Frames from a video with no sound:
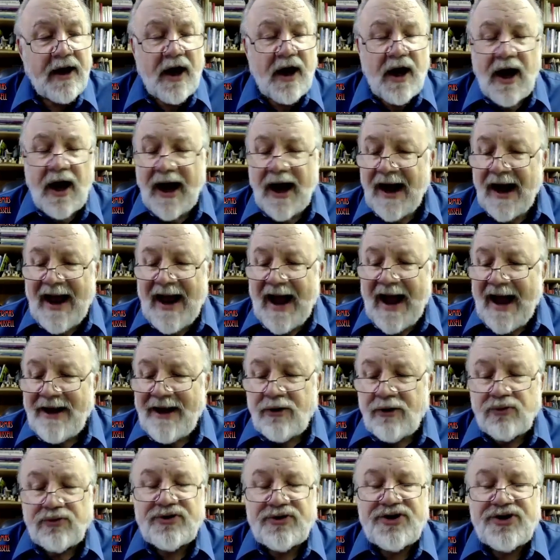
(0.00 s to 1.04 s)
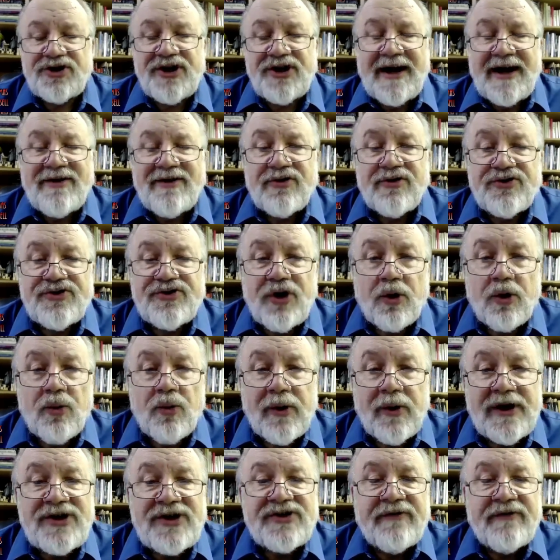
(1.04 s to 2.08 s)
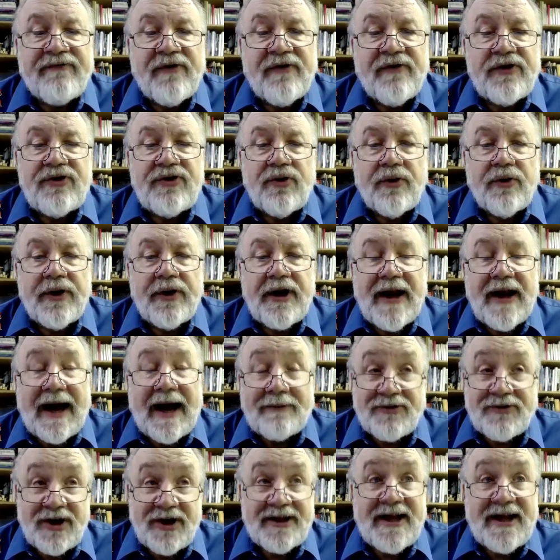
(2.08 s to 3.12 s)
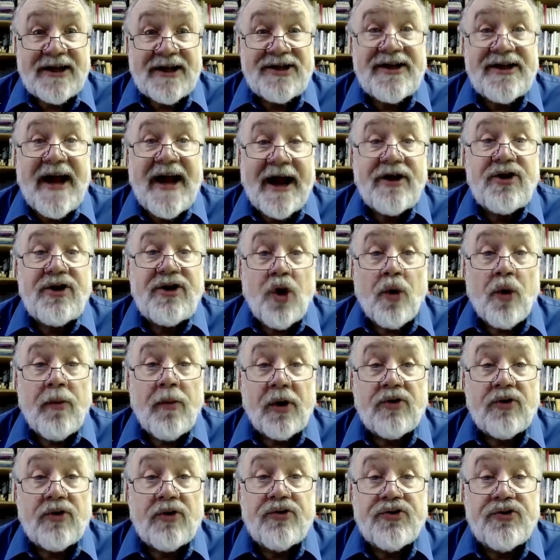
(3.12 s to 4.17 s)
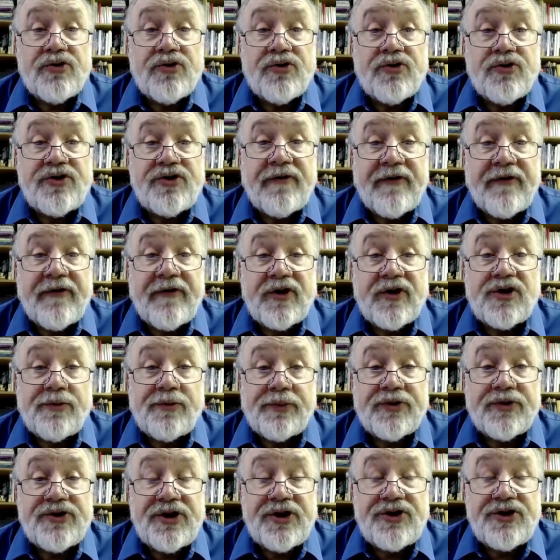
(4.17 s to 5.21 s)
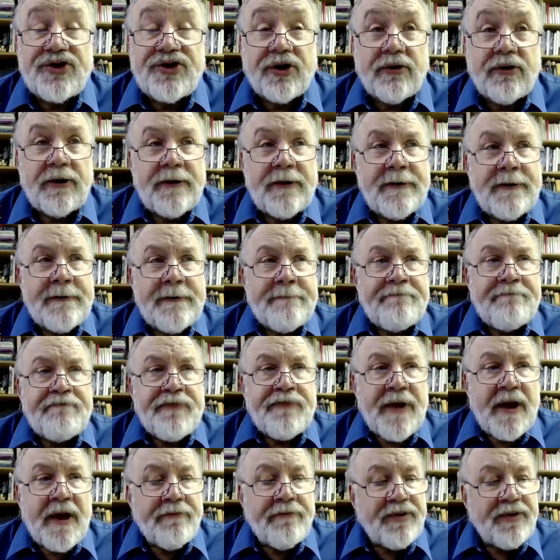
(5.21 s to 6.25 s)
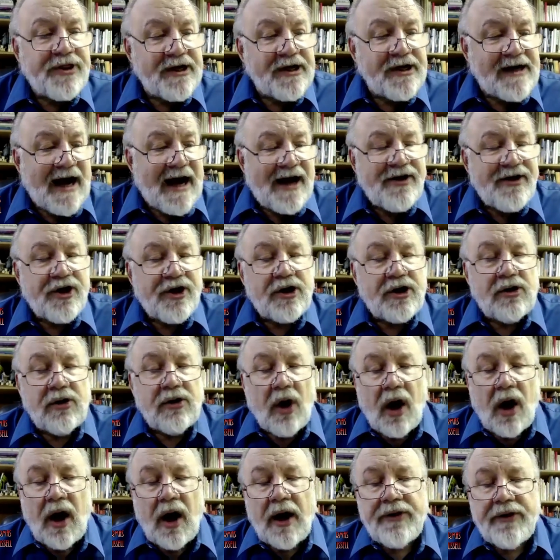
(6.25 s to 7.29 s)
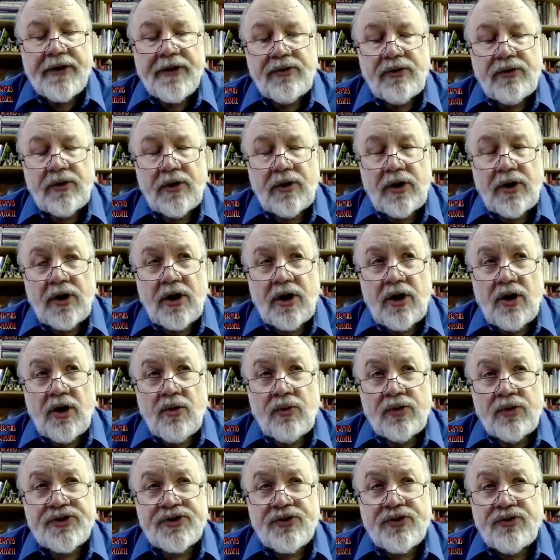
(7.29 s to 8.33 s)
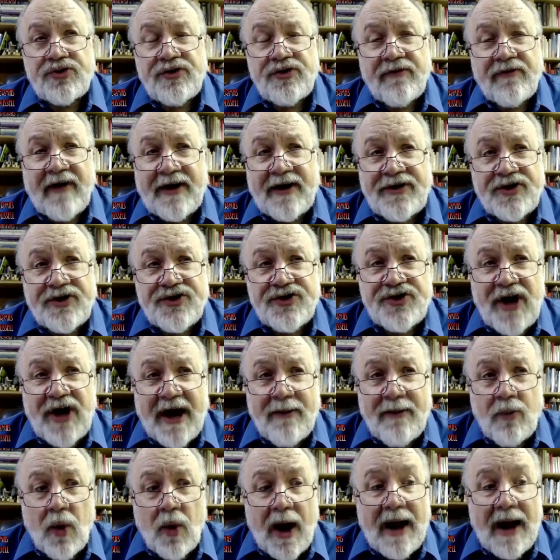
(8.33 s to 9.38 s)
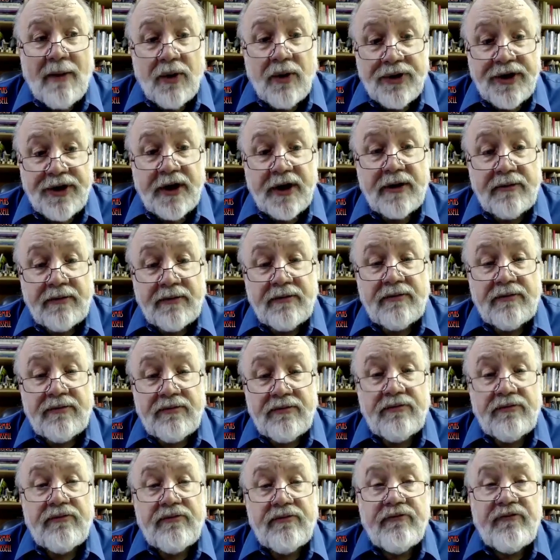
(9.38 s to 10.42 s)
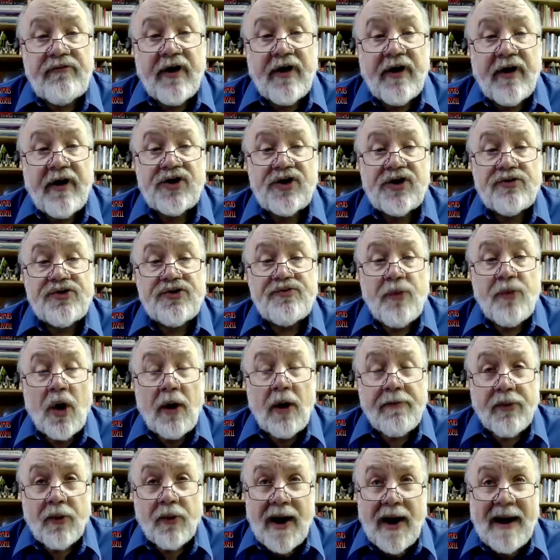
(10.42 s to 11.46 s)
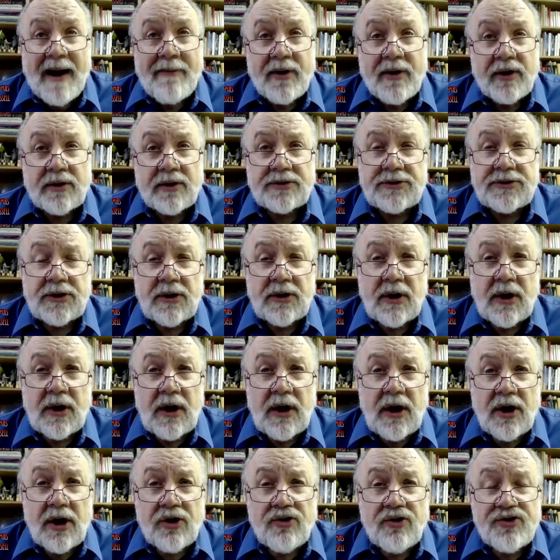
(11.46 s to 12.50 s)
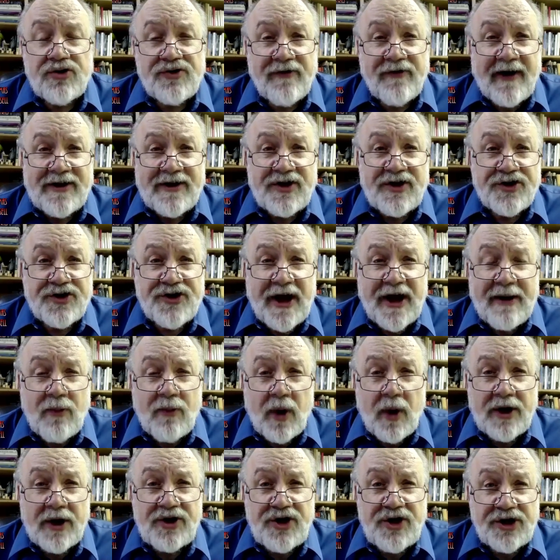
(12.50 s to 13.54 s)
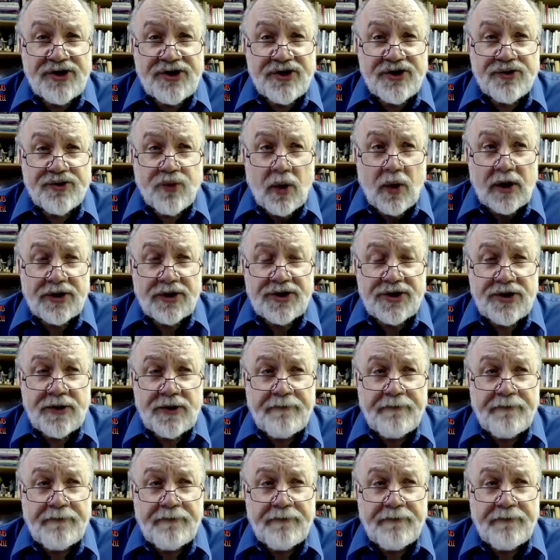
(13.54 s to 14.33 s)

I don't say there's no reason for doing it. I'm saying that's not normal crucifixion procedure. But the guy in the cloth was crucified the same way within very small parameters, crucified the same way Jesus was.